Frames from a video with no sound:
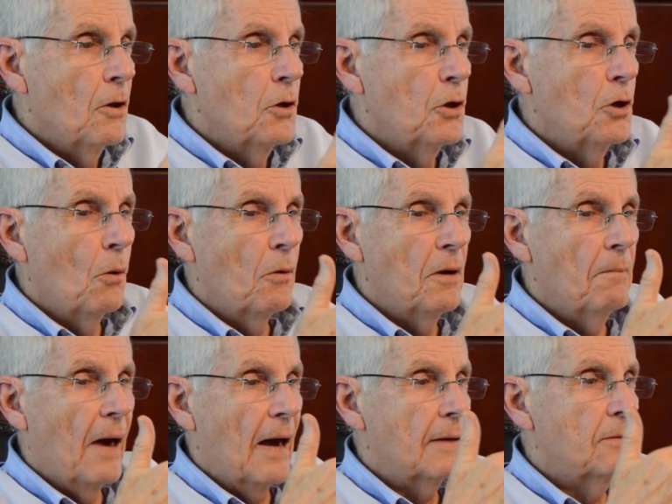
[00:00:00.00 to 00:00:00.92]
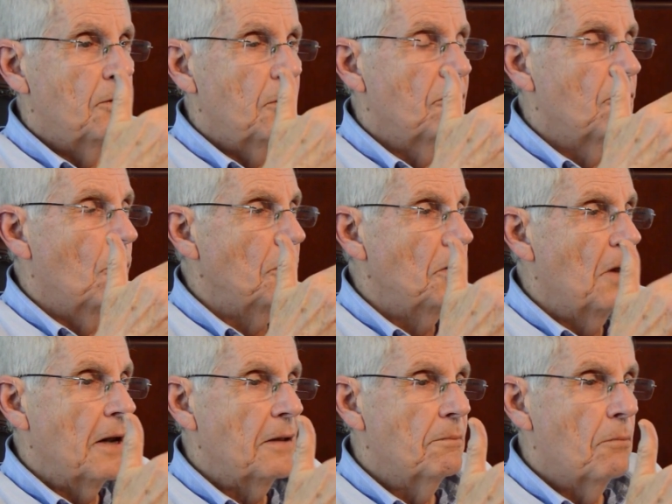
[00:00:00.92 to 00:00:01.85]
You're going back to your
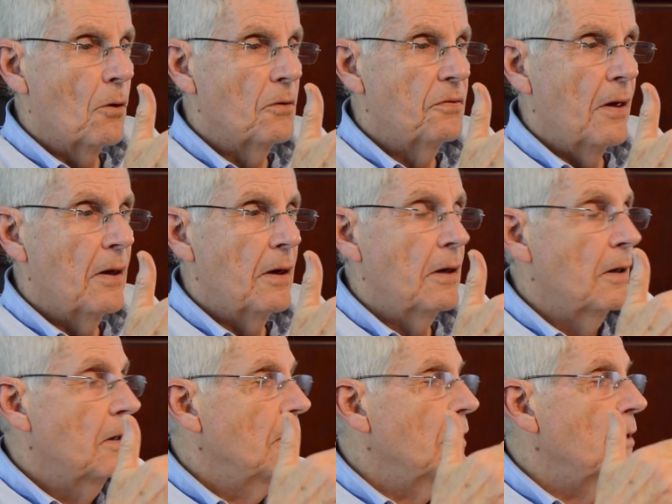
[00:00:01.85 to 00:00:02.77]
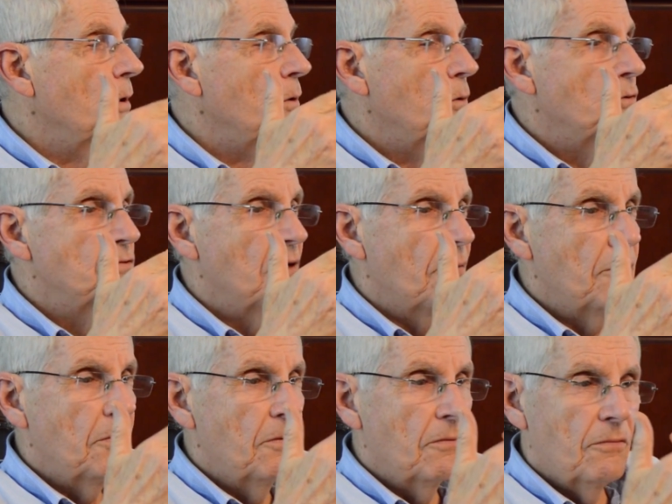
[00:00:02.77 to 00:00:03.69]
39th birthday, your
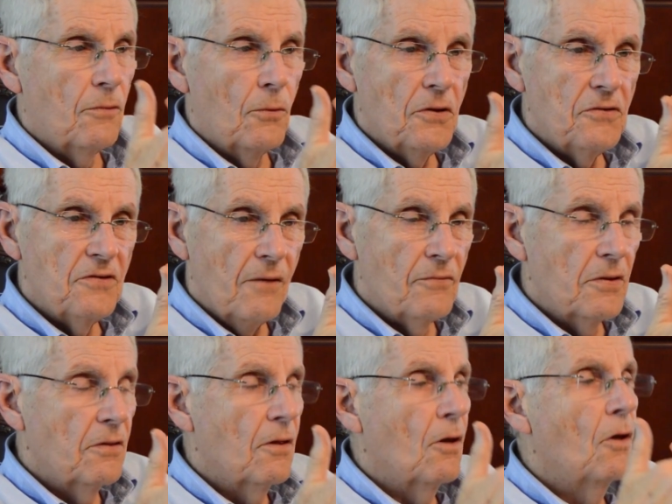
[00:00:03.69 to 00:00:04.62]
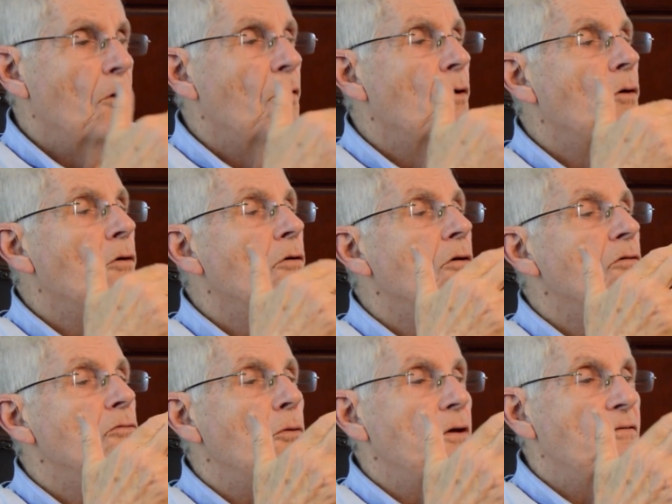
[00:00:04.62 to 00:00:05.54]
37th,
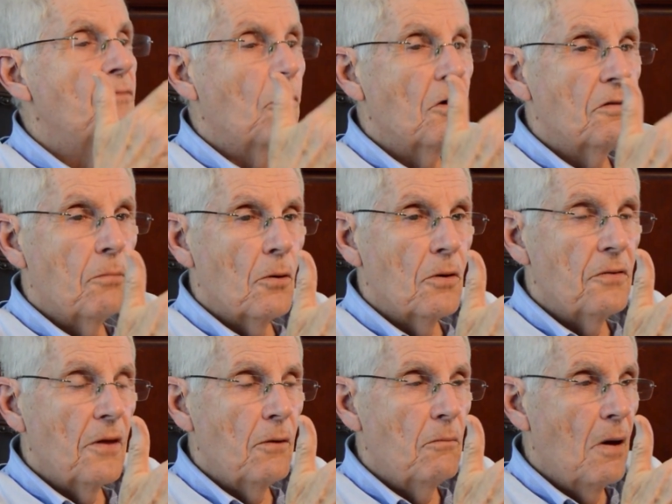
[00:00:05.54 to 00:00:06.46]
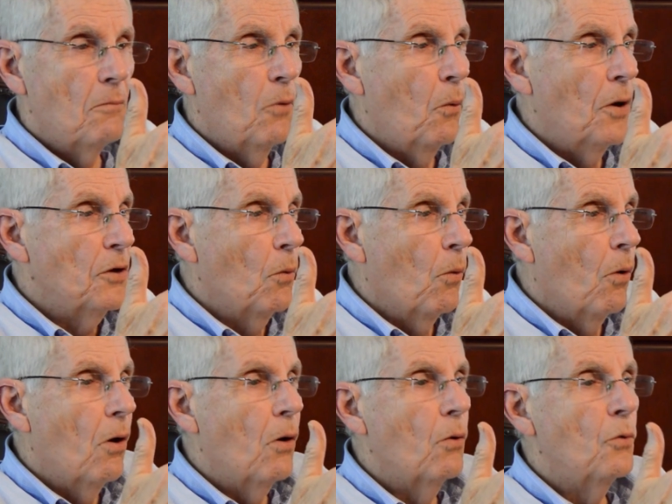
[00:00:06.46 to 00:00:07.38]
34th birthday. Remember where you
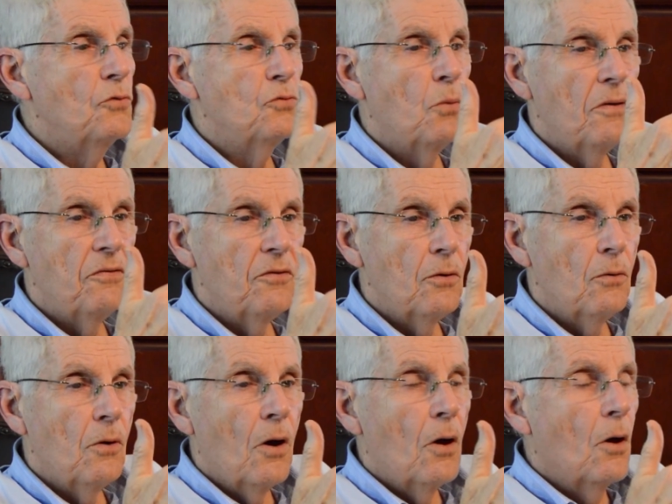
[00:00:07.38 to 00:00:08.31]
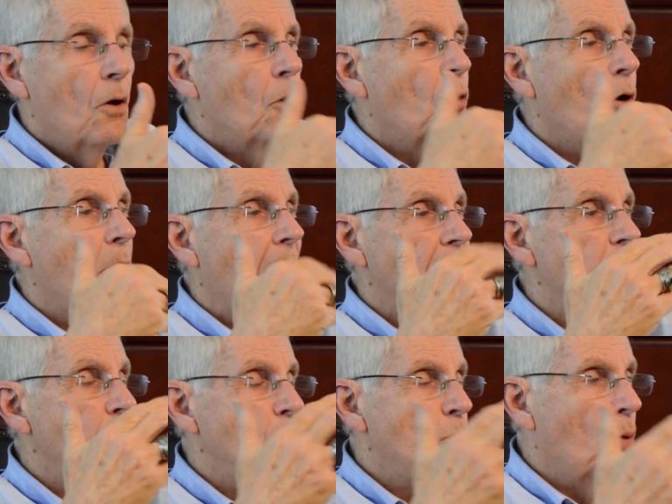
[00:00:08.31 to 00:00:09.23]
are, who's with you. Go back
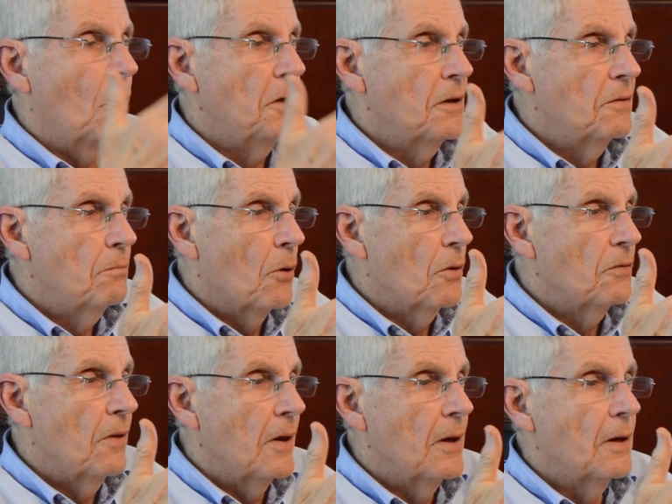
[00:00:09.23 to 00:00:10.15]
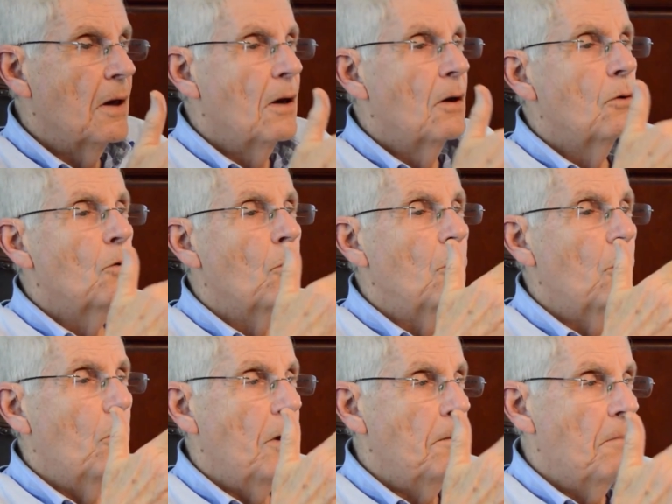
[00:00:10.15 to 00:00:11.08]
to your 20th birthday, all
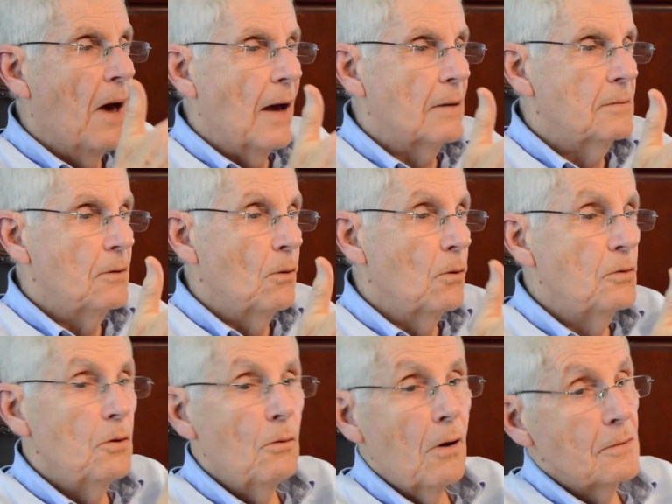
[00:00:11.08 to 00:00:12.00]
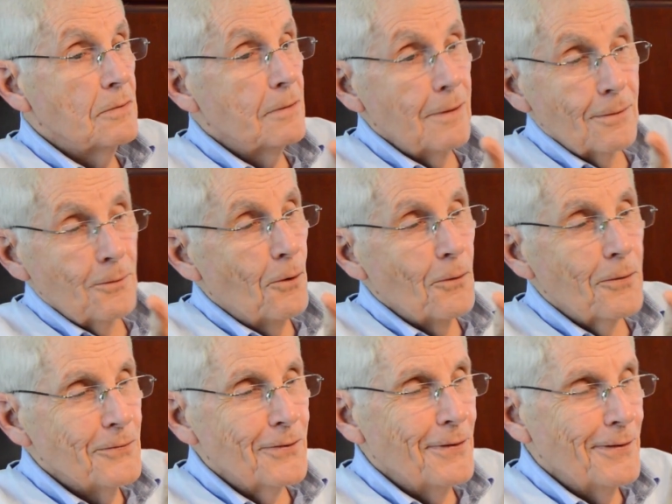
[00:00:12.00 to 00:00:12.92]
the way back. The older you are, so the longer
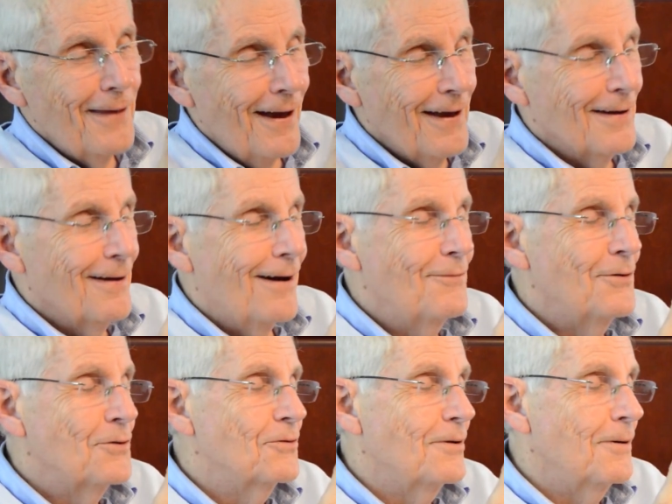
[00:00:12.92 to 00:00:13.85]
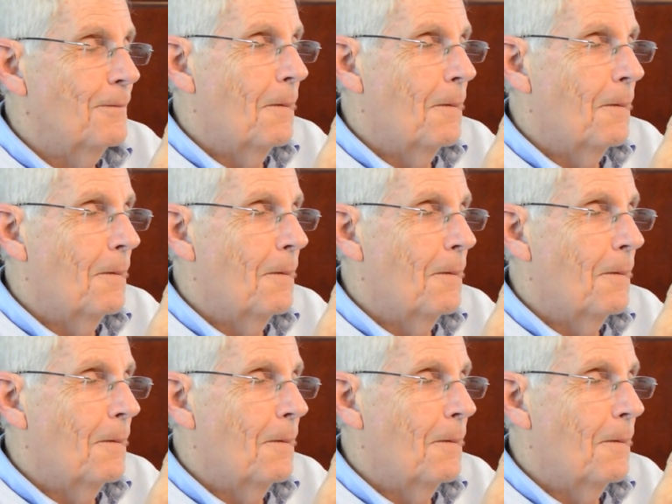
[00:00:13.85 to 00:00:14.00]
it's going to take, obviously.